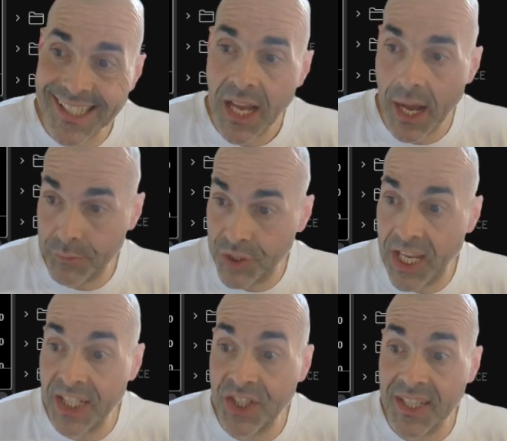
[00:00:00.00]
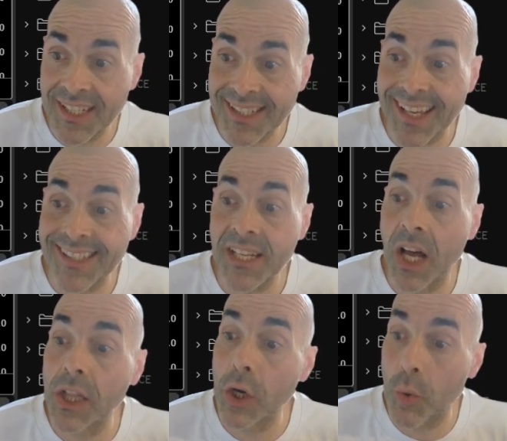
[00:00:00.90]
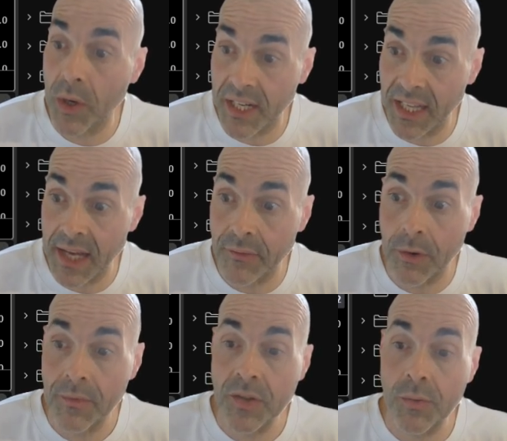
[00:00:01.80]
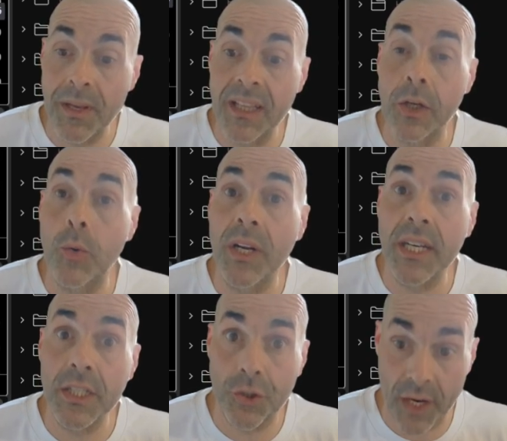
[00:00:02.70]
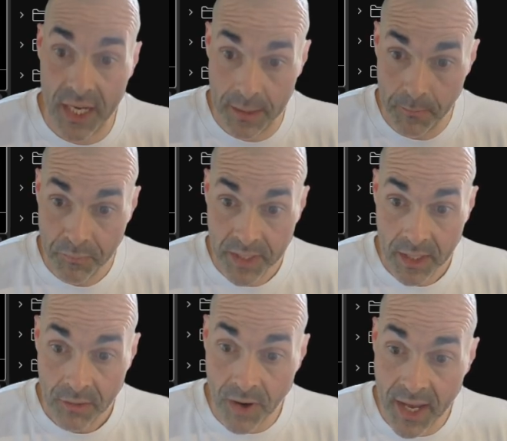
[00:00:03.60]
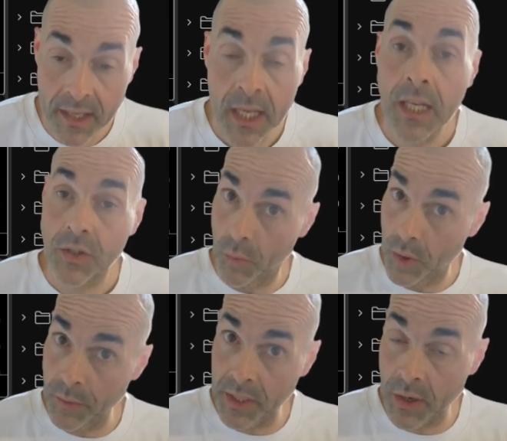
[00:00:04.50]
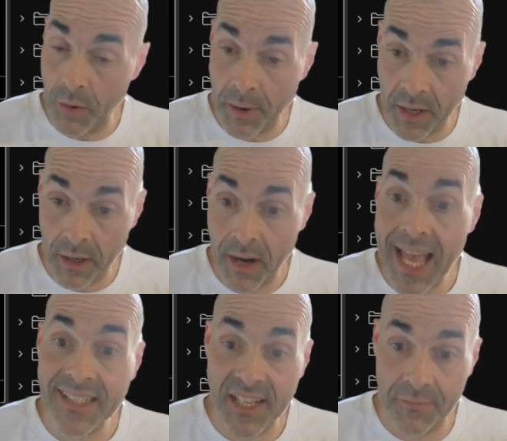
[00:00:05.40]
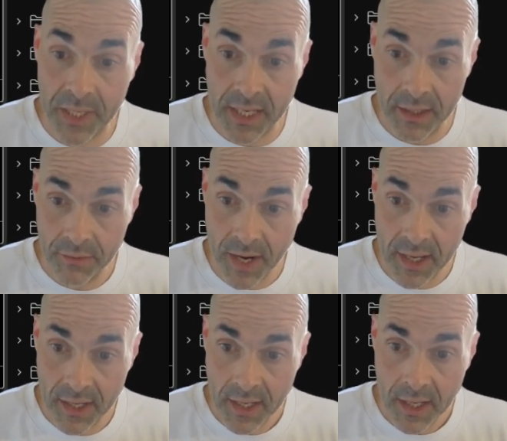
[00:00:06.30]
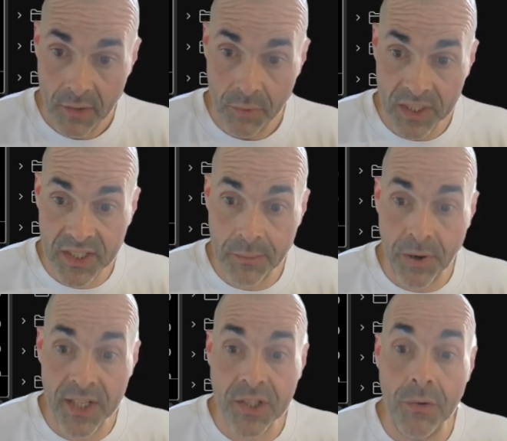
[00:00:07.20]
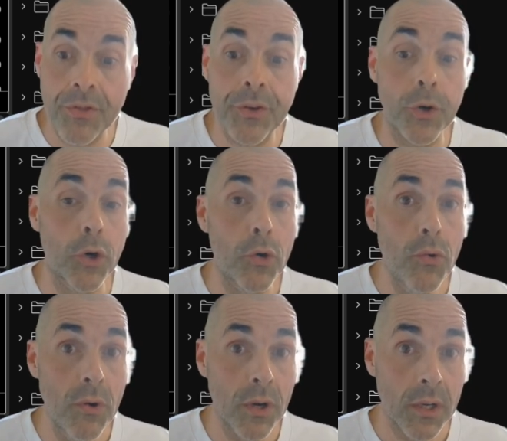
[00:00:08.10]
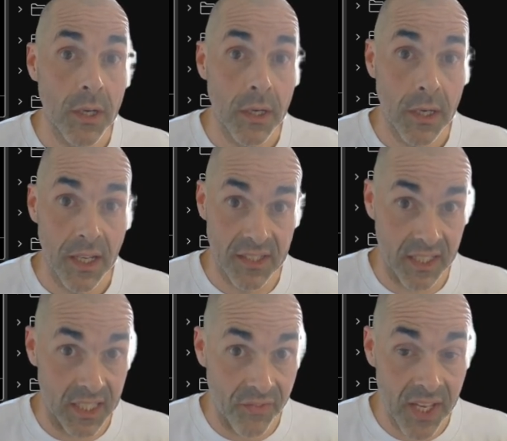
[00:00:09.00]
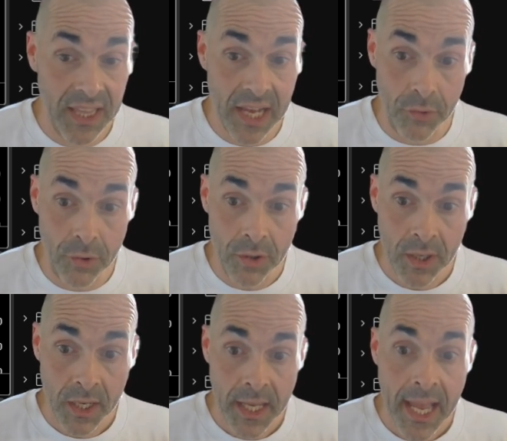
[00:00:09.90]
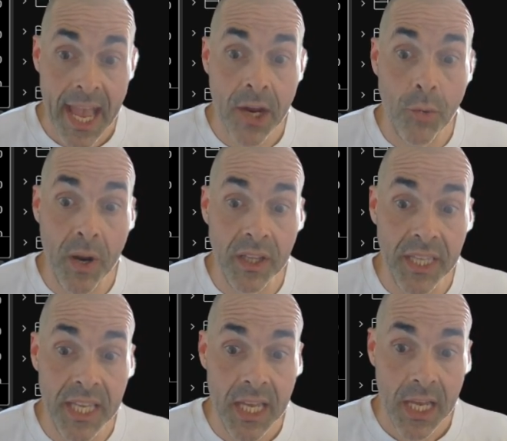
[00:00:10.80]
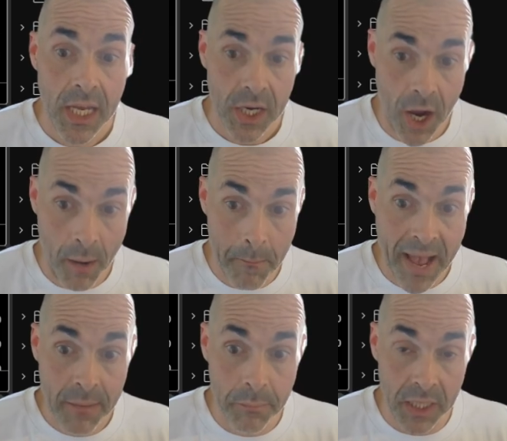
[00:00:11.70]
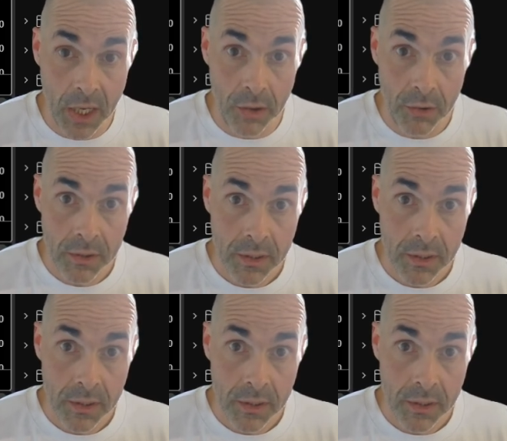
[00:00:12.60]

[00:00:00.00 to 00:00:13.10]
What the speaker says: I'm gauging this as a liquidity level. This would be a liquidity trade, right? So what do we know about our SFP, right? We see price go through a significant level and quickly come back below.